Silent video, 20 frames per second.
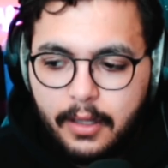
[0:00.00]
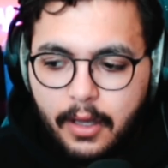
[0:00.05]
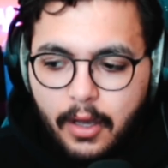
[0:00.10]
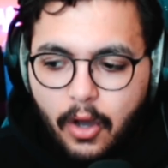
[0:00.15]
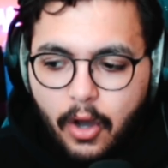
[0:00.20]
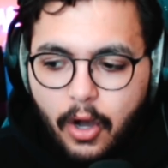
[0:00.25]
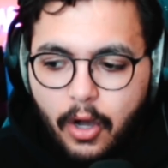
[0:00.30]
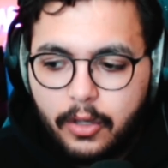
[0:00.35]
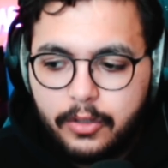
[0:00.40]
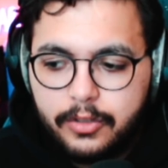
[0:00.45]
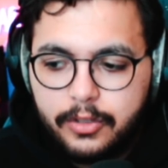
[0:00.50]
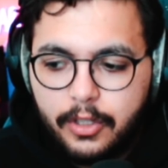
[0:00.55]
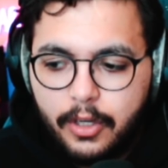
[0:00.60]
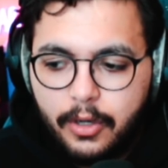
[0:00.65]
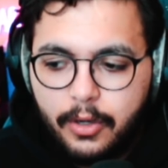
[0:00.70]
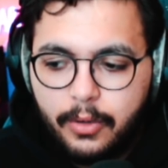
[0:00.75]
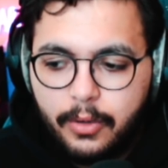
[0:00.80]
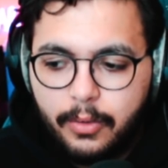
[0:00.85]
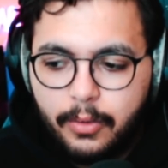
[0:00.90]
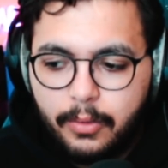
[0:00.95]

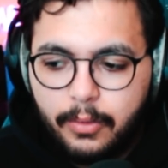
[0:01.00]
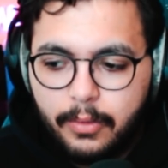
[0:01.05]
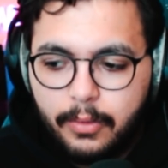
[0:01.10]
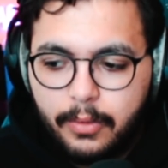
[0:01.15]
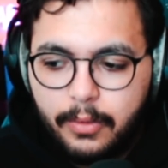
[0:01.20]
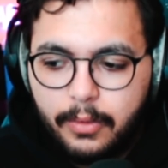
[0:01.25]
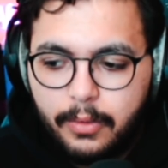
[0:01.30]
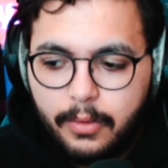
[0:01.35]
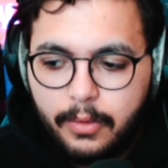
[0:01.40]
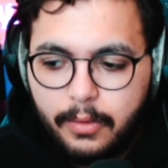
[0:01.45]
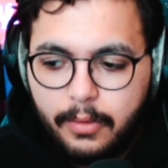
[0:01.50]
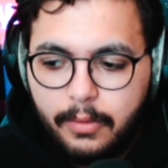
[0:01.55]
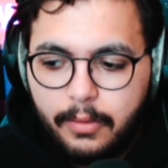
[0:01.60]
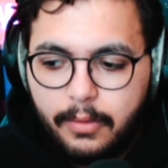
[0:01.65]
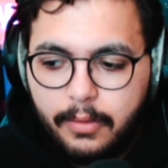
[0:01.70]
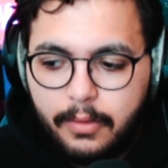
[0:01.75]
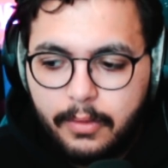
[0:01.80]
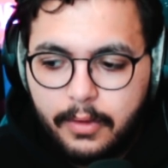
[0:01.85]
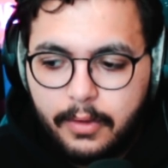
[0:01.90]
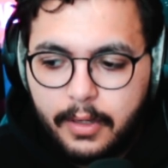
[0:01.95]
also
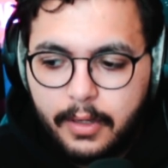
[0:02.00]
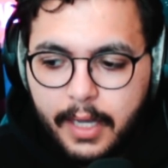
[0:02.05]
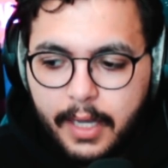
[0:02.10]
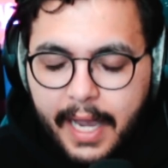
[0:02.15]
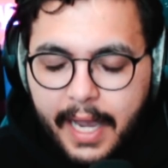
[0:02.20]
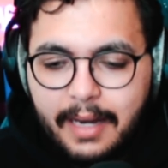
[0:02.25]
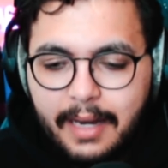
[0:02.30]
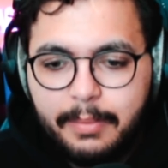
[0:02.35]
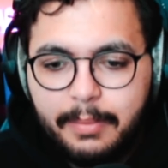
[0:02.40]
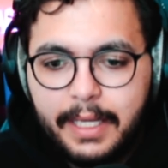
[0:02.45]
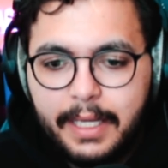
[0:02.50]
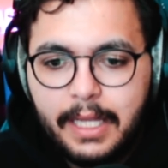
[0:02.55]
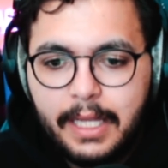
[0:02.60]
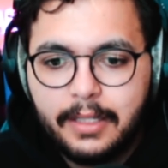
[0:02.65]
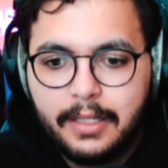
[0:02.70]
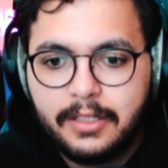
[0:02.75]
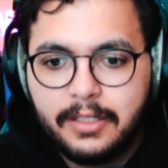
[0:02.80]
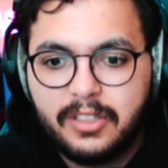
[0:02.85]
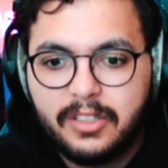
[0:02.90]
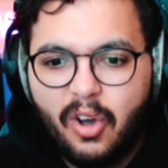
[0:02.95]
kind of be
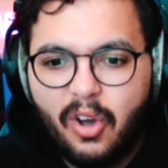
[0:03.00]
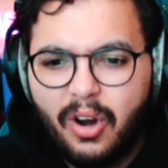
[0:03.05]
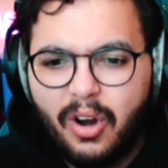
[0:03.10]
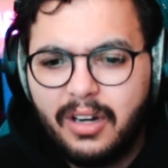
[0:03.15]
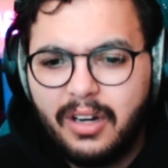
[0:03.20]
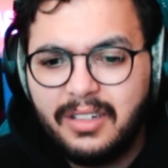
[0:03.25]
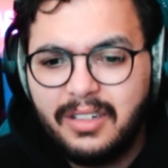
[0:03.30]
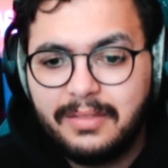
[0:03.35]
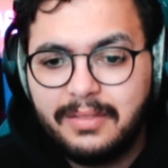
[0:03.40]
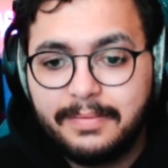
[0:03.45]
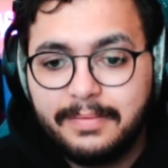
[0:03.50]
the star,